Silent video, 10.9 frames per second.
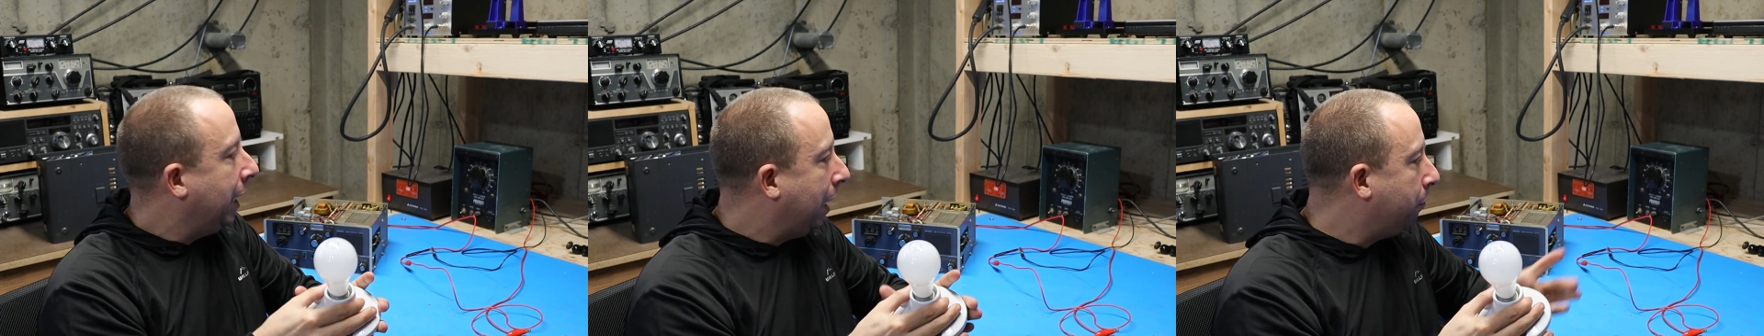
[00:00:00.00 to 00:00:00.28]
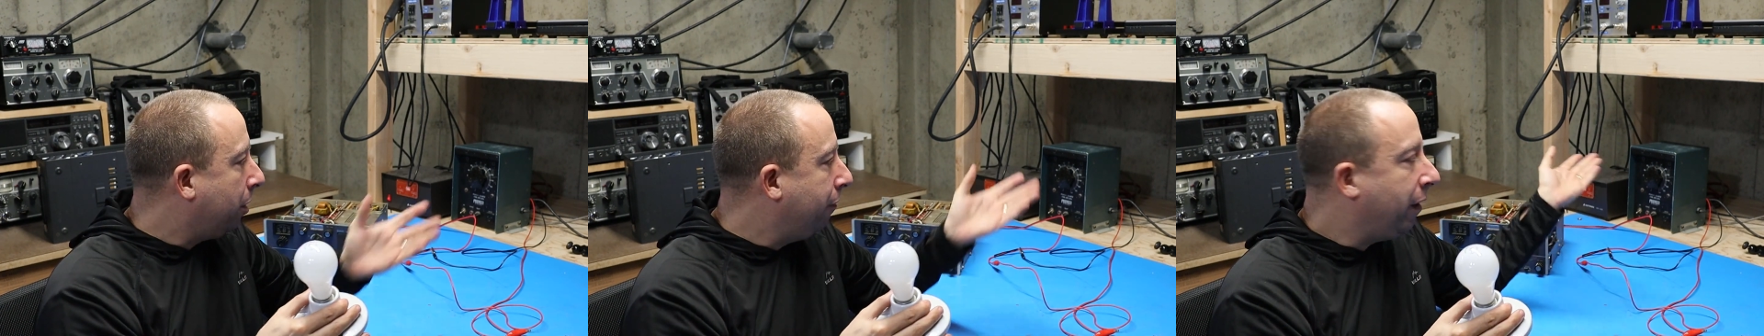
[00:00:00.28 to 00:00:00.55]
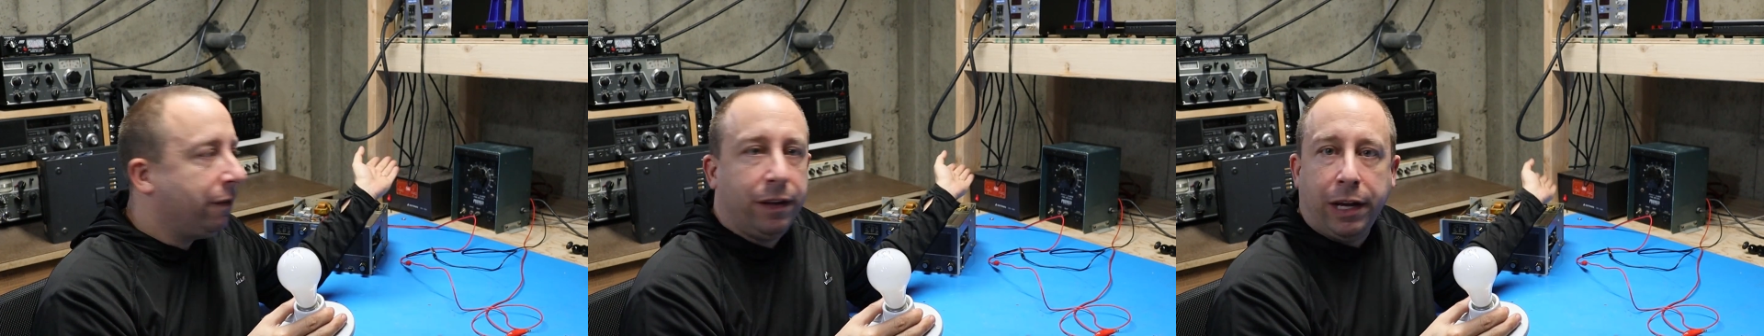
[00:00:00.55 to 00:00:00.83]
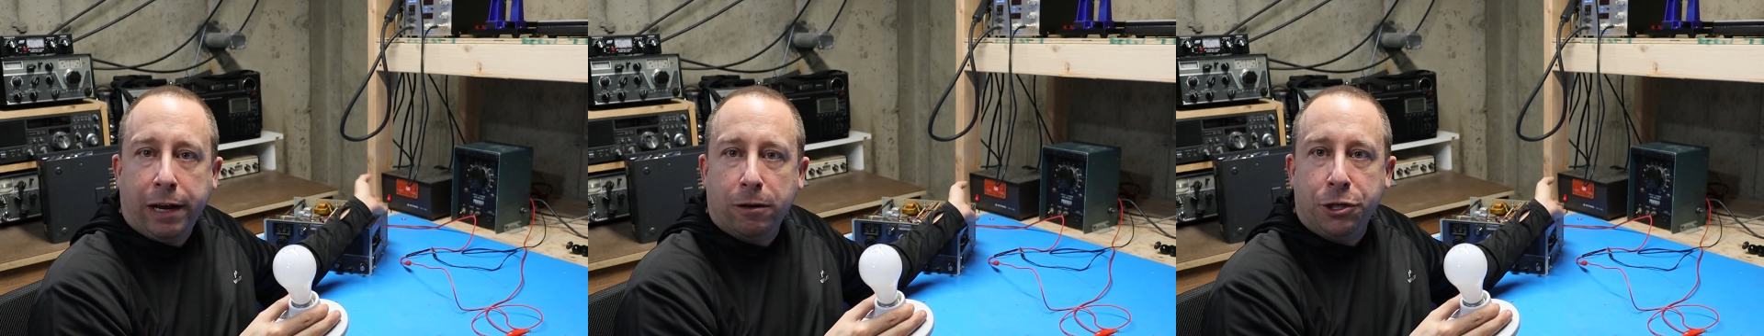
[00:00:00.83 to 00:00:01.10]
and prevent
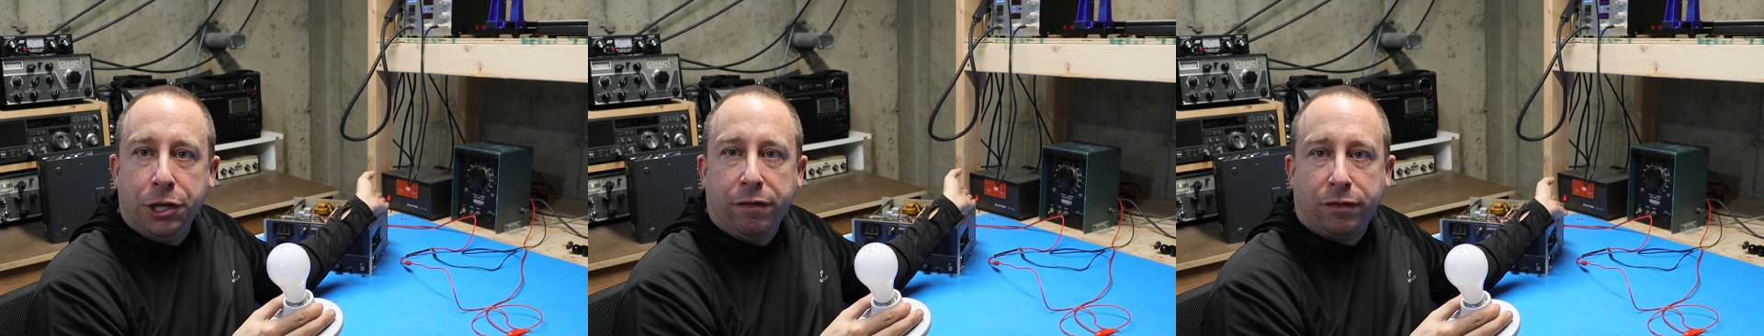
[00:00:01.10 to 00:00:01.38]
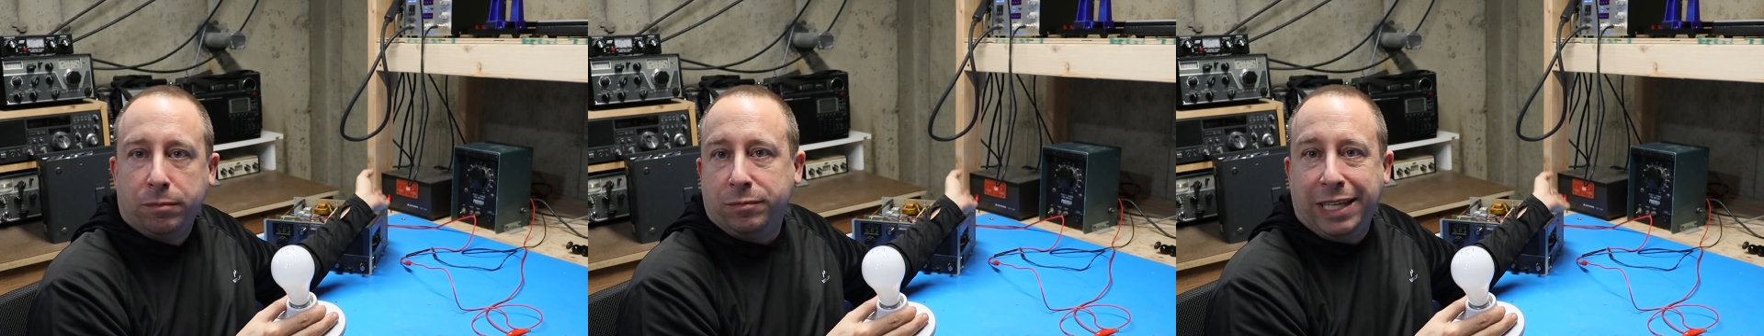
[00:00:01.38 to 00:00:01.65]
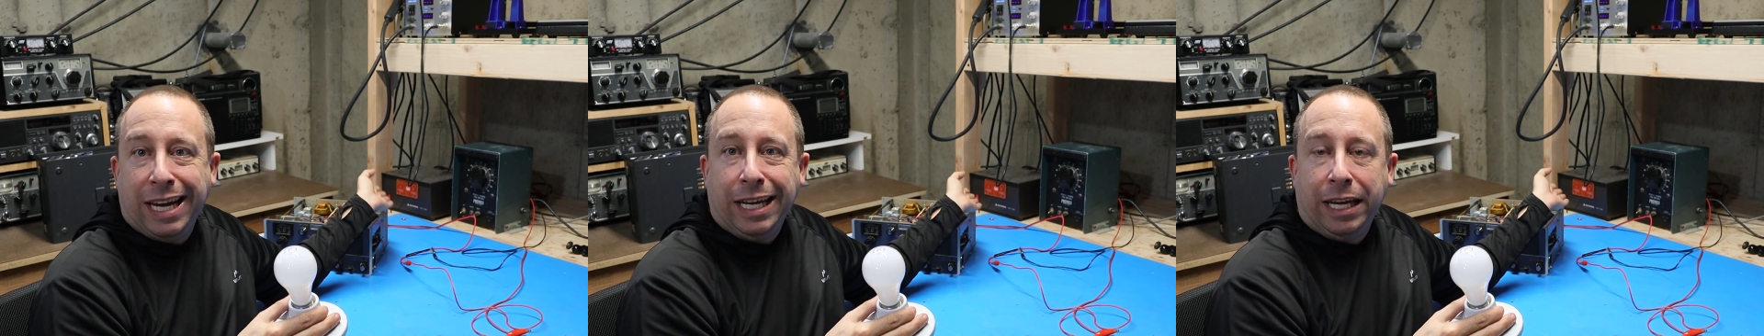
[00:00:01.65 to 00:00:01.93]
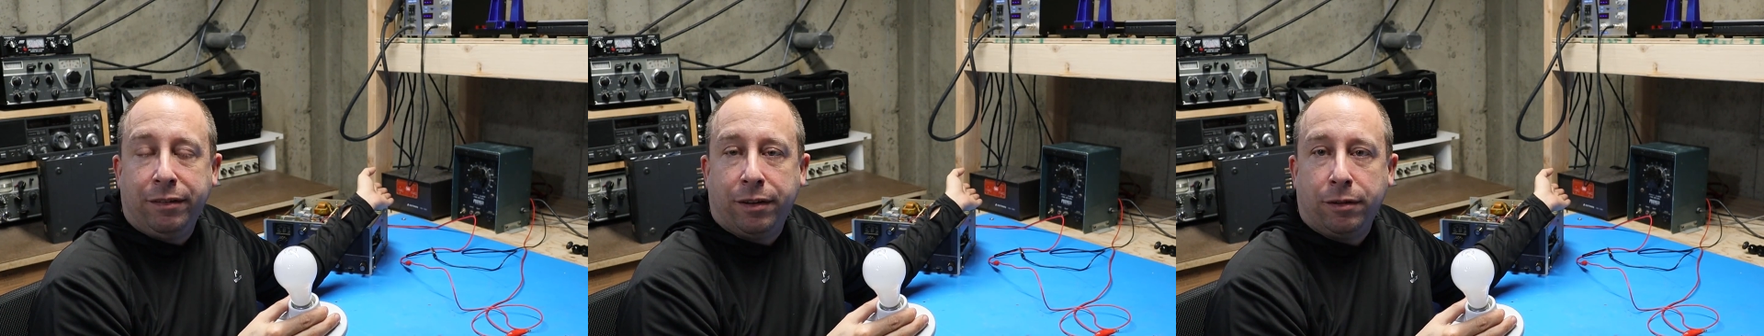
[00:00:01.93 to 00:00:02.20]
the energy from
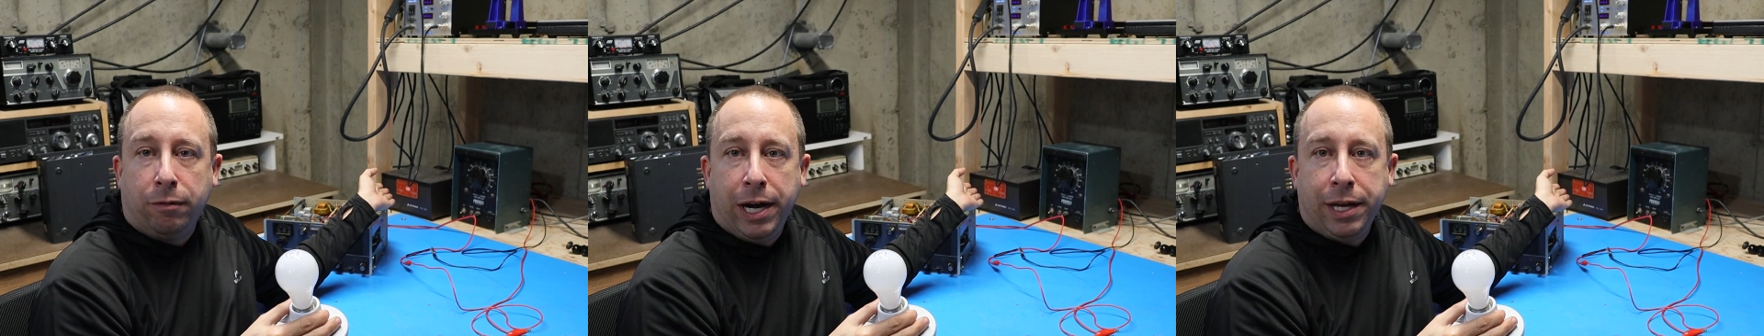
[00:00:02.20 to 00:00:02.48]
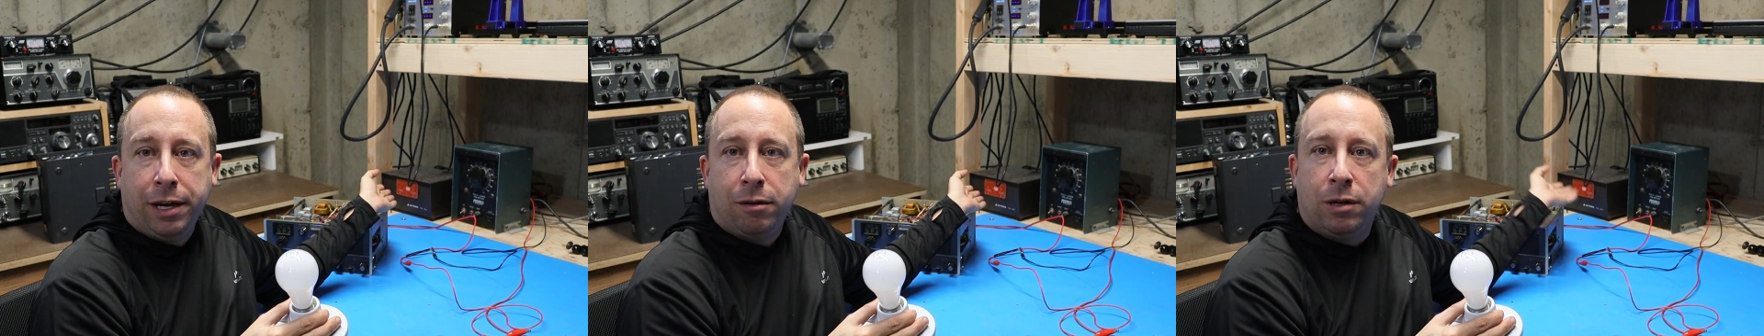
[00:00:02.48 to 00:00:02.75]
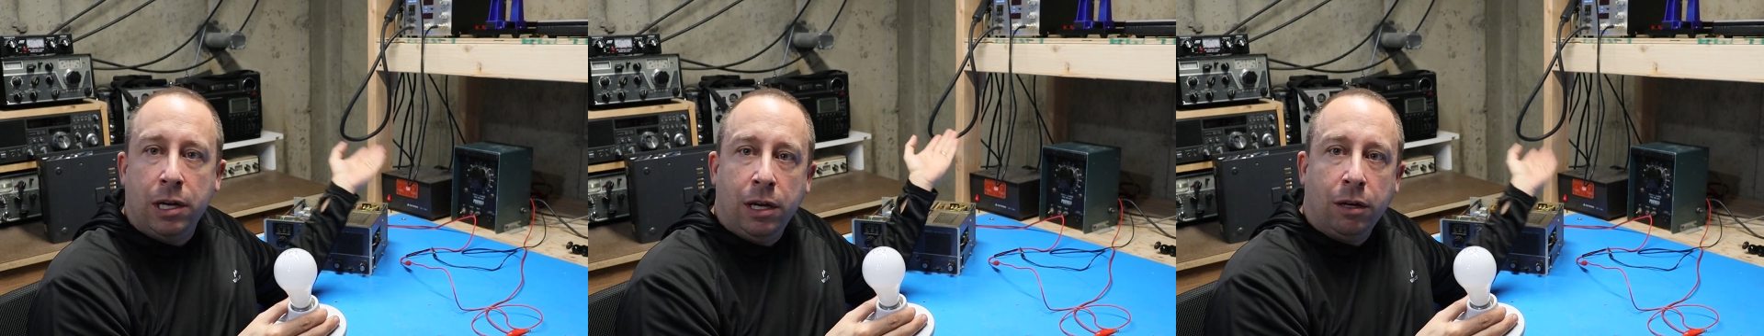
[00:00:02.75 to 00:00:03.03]
getting into the radio